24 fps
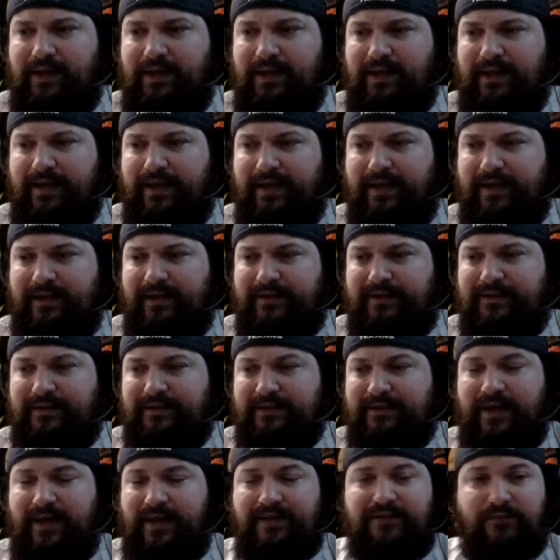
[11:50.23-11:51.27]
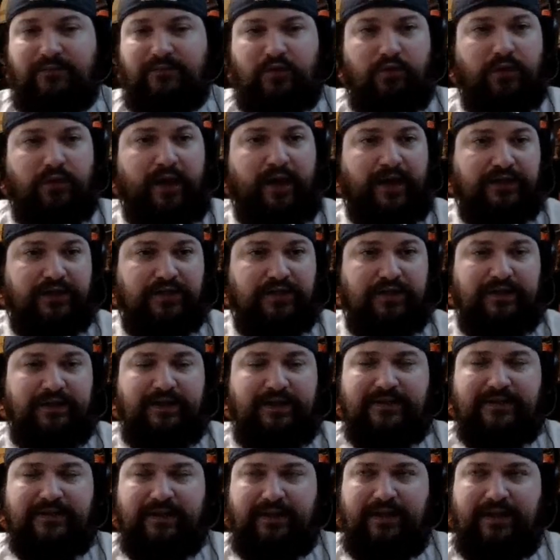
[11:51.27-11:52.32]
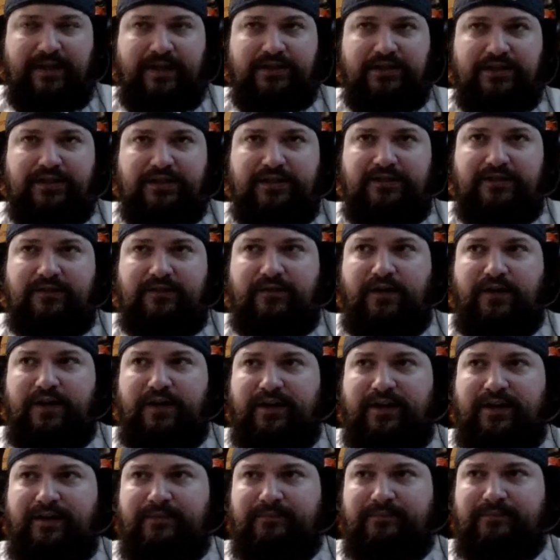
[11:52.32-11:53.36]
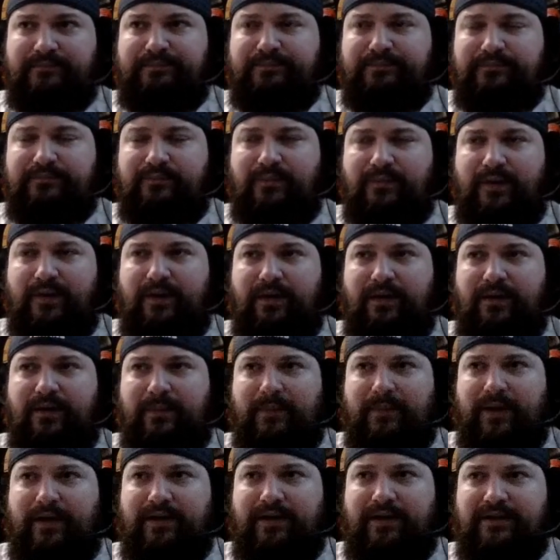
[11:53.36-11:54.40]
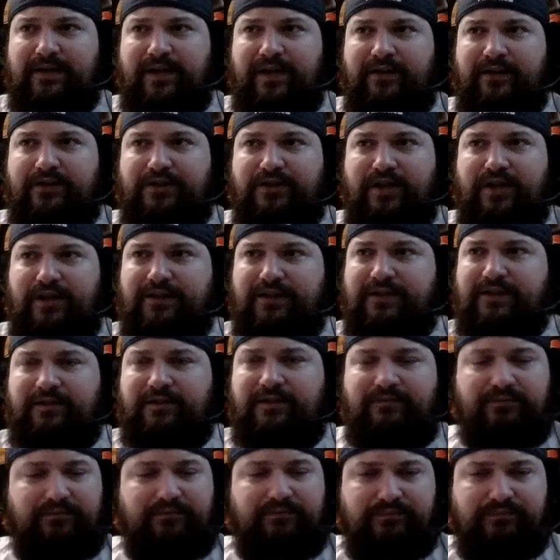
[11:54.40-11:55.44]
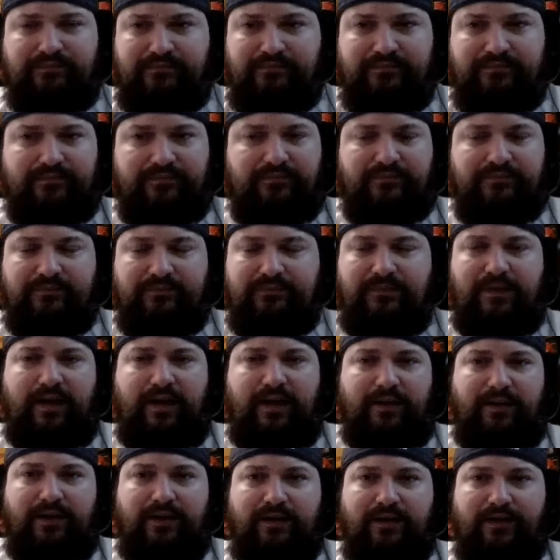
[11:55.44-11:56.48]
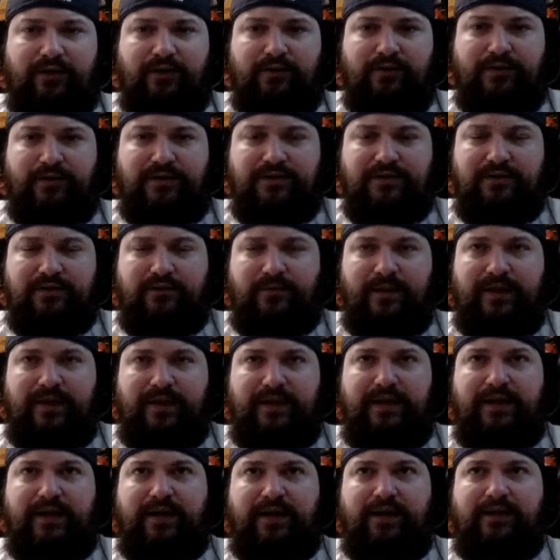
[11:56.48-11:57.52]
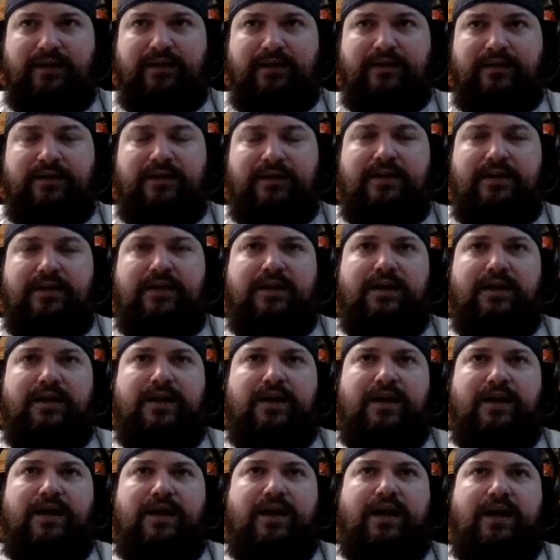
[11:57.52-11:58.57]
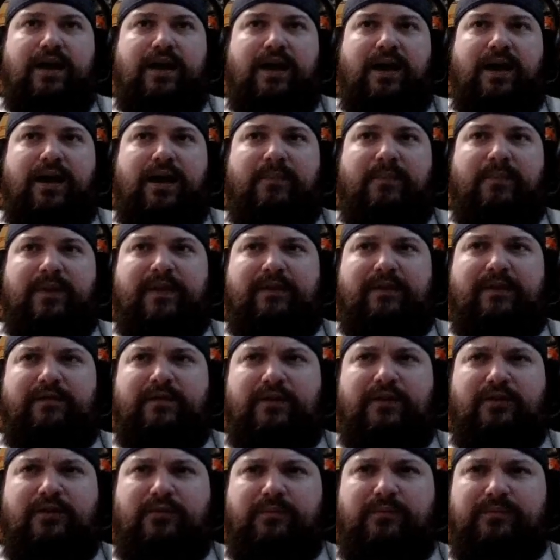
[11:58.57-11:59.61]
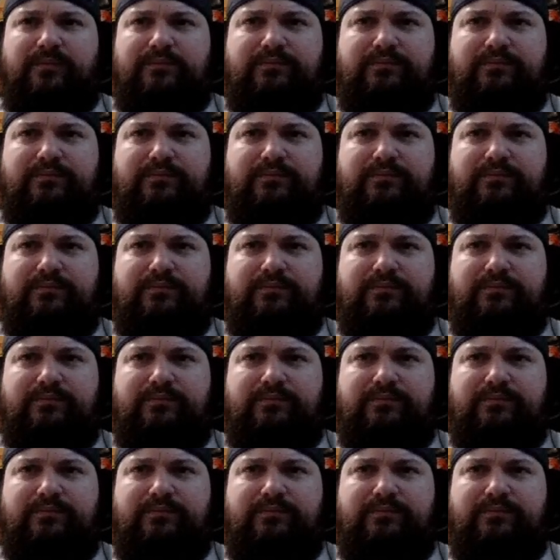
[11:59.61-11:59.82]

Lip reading: It's got some cool action scenes, like the action scenes are fun in it. Aaron Tyler Johnson, he's doing what he can, but the film